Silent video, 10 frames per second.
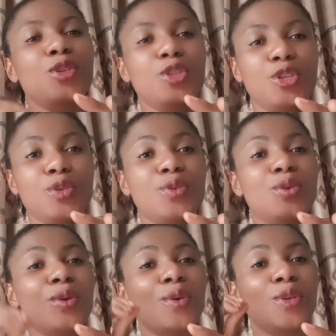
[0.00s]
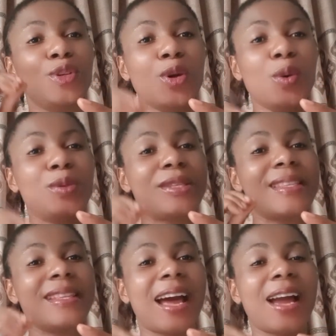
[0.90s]
you
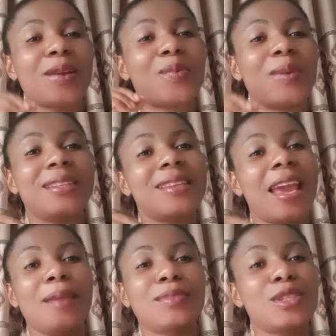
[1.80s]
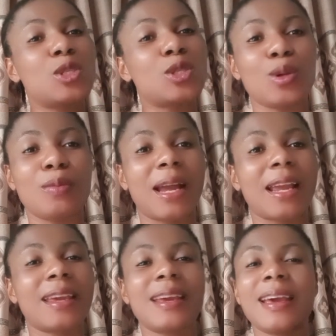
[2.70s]
don't knack with empty
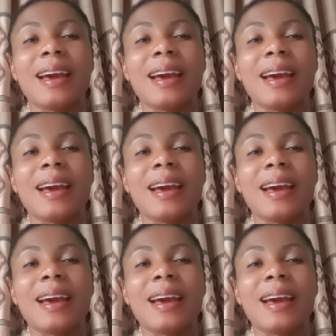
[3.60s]
stomach.